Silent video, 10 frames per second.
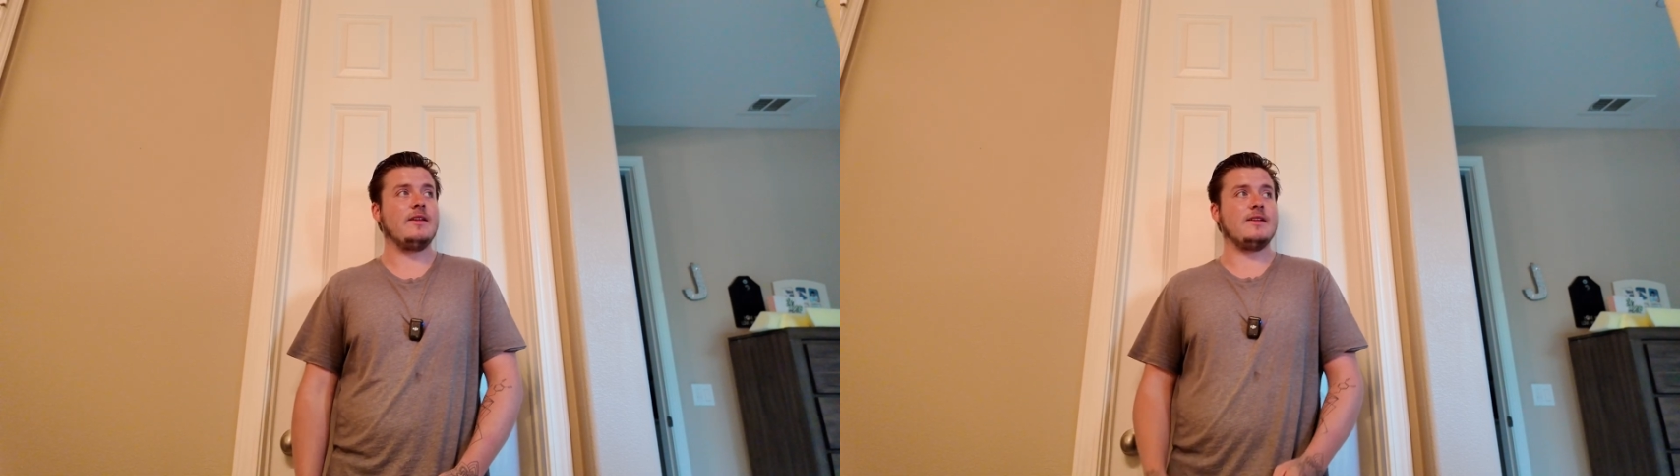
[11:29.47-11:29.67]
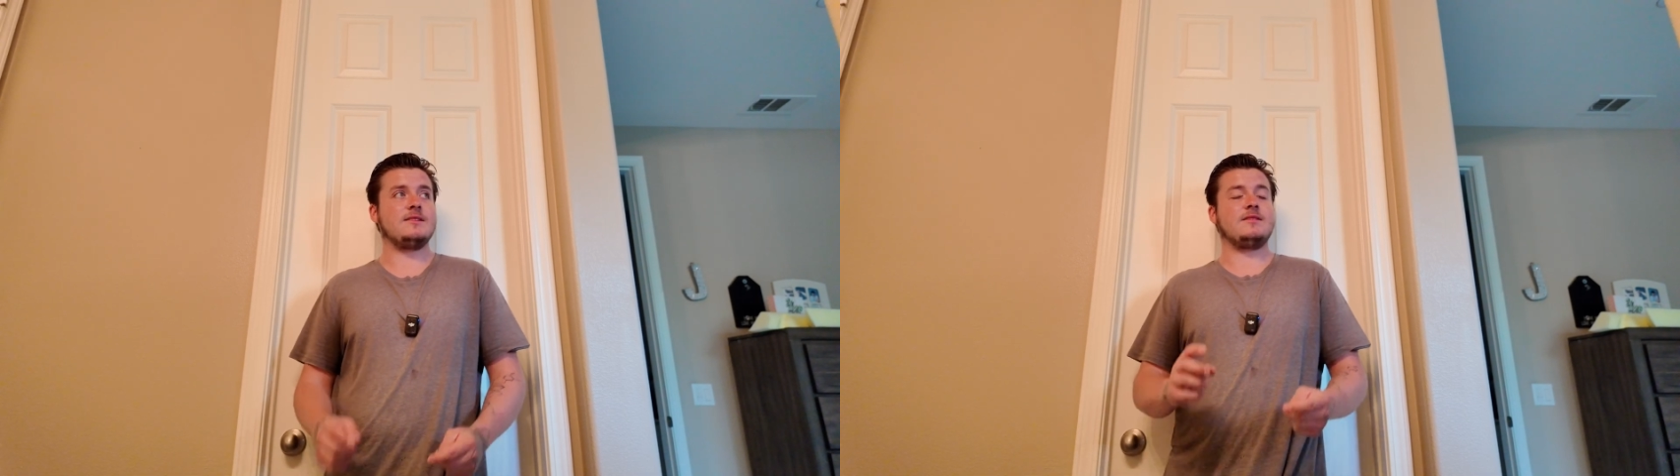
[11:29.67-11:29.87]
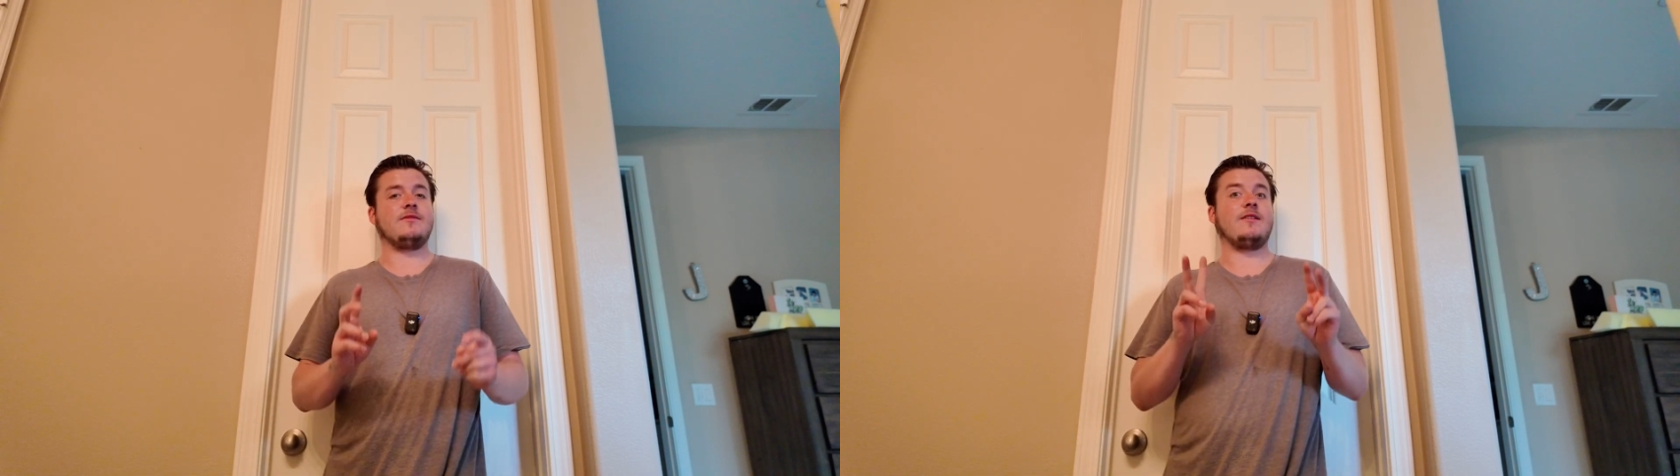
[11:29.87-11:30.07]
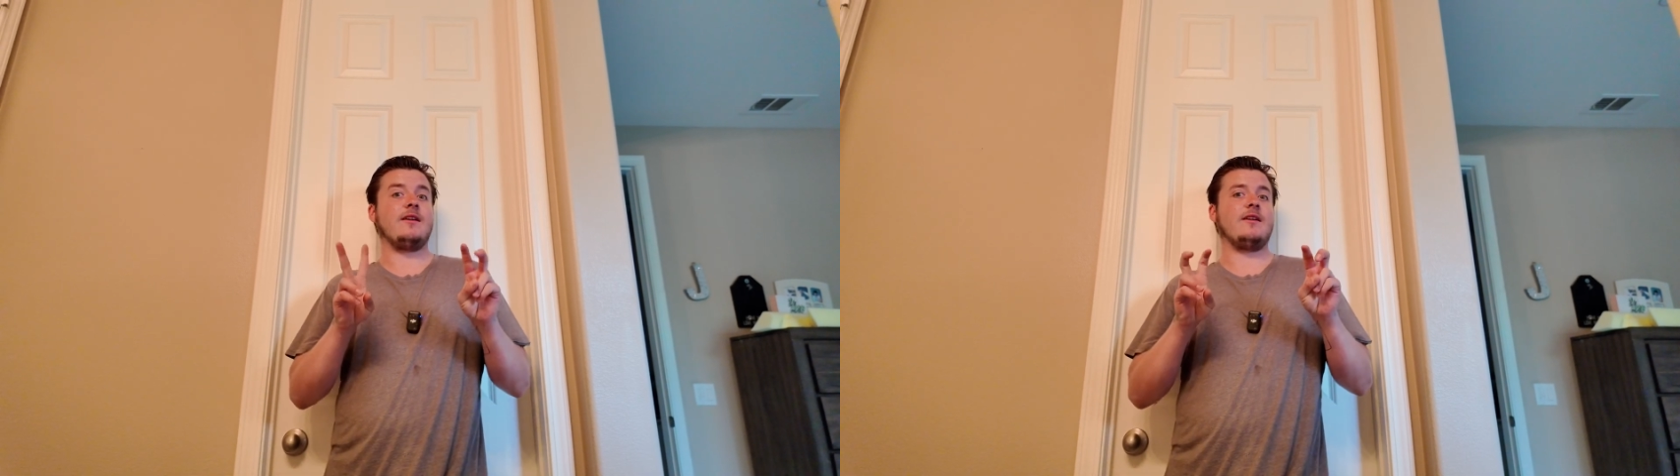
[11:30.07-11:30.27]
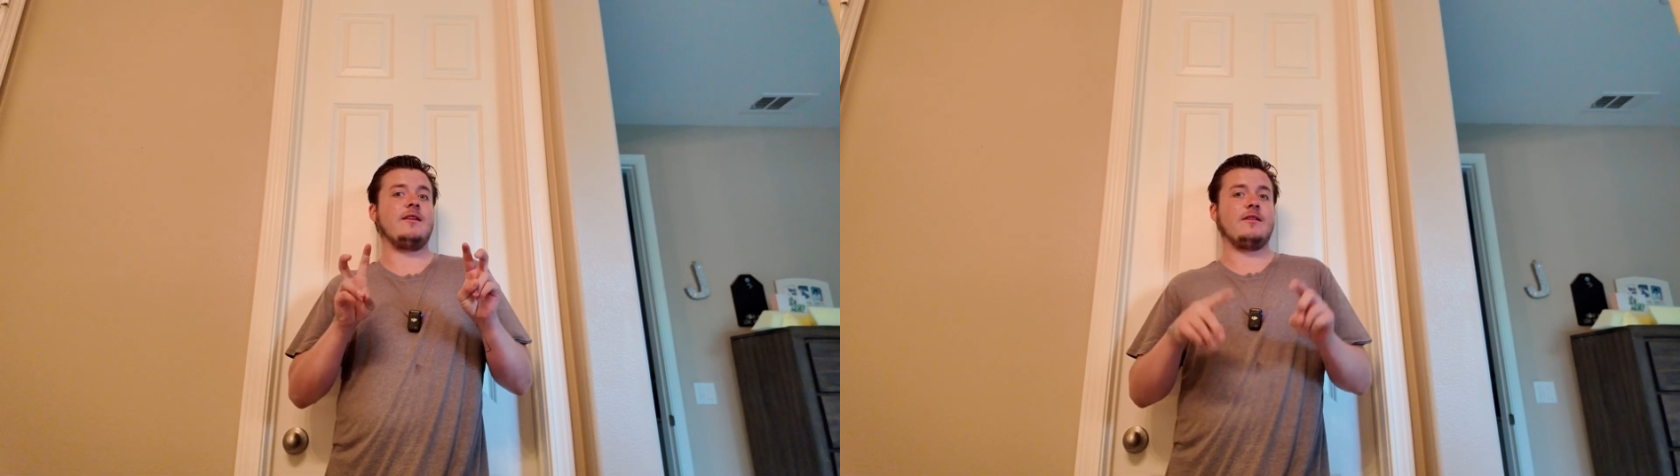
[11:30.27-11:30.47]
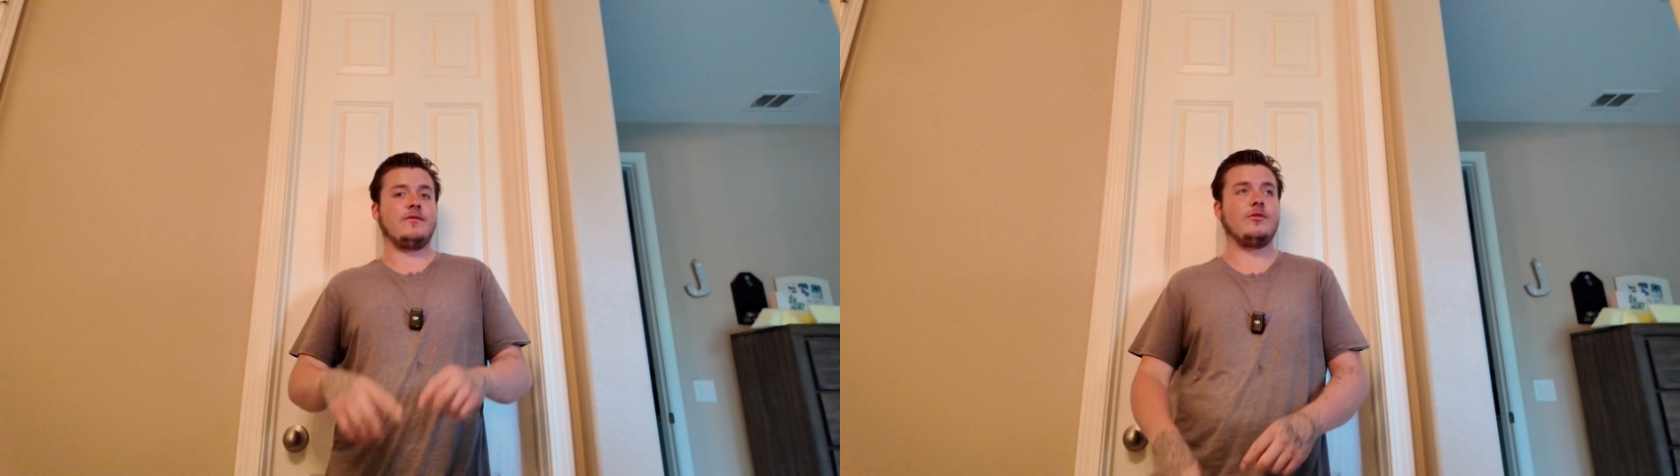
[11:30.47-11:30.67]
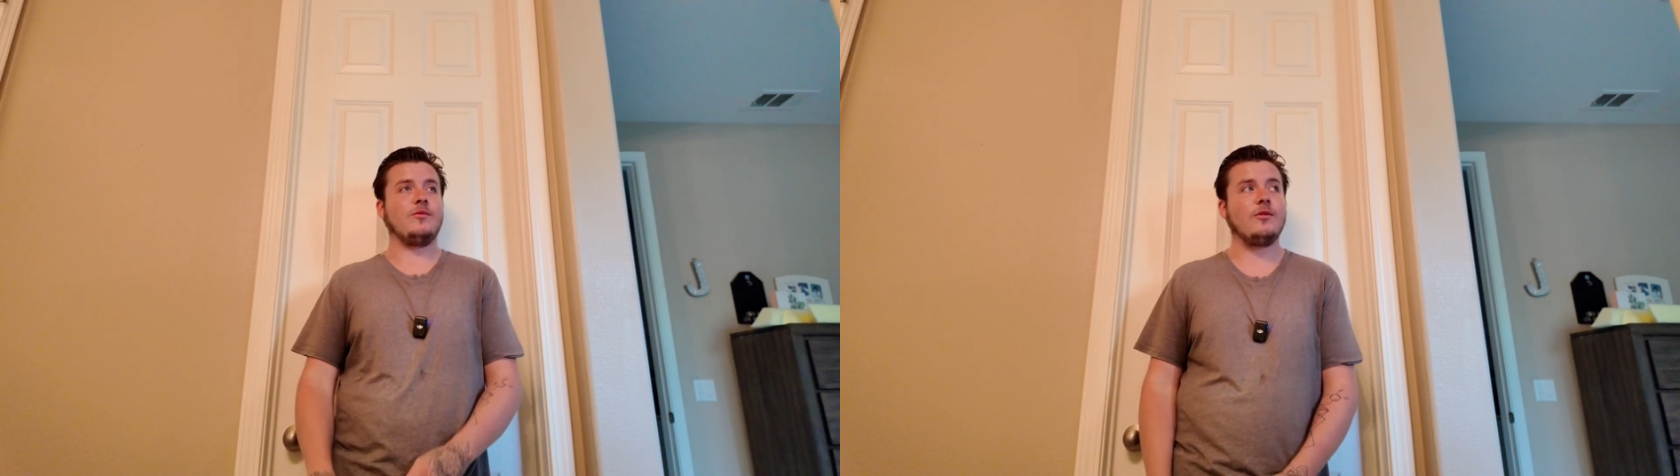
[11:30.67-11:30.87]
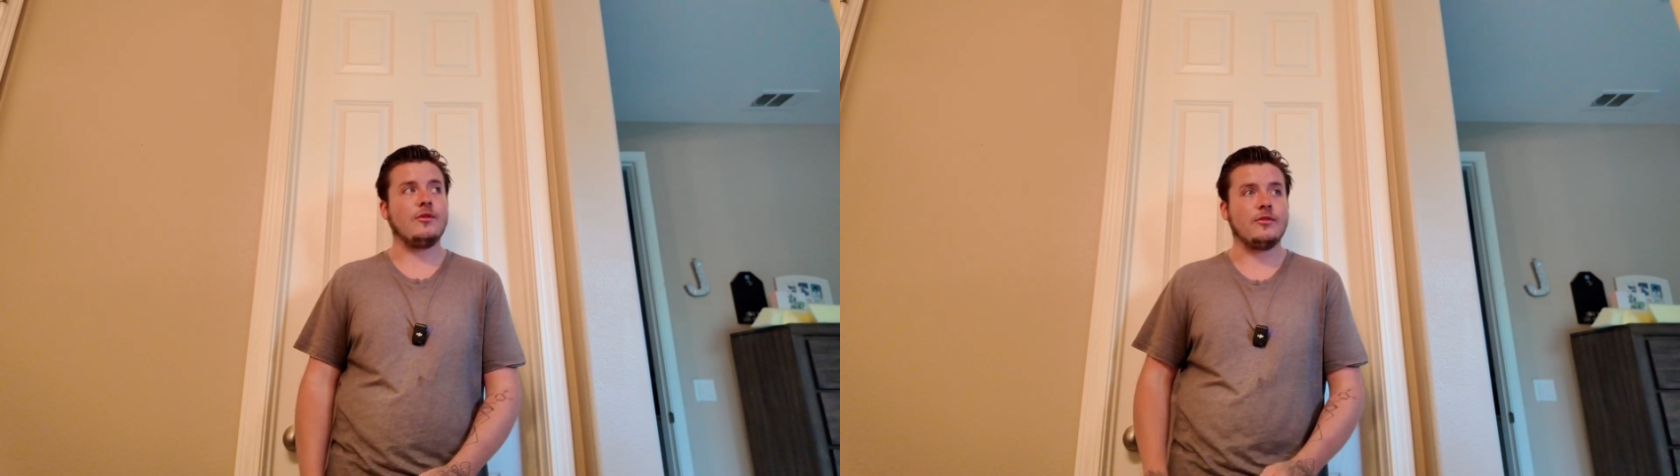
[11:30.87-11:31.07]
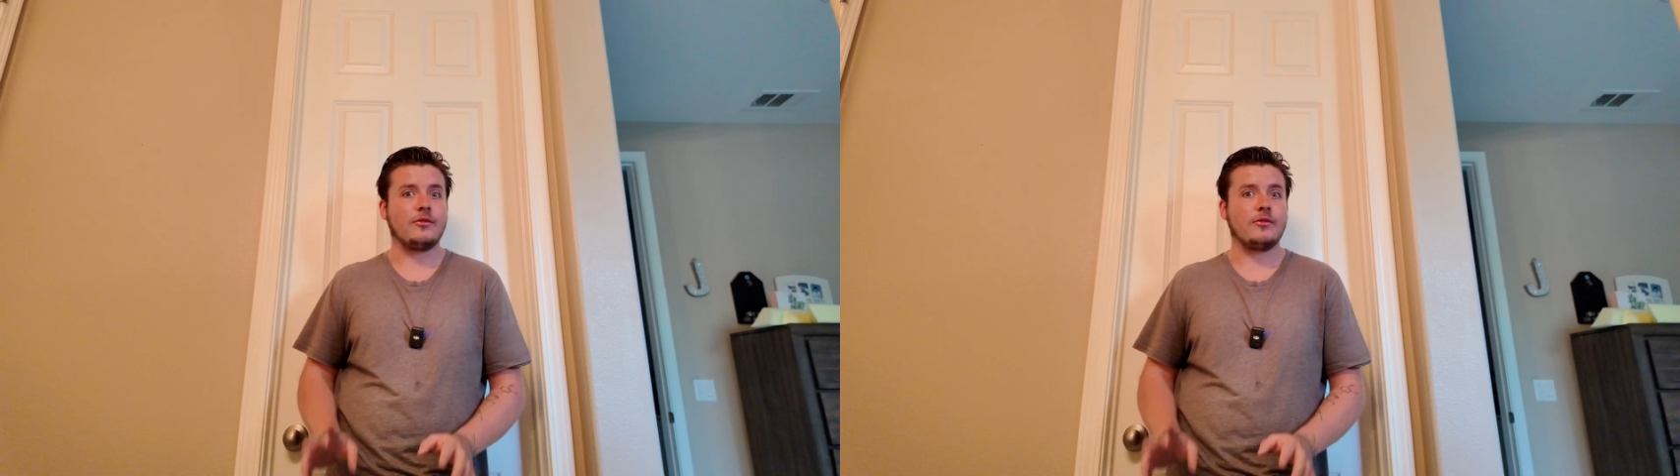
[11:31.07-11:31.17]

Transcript: it's defying, if you will,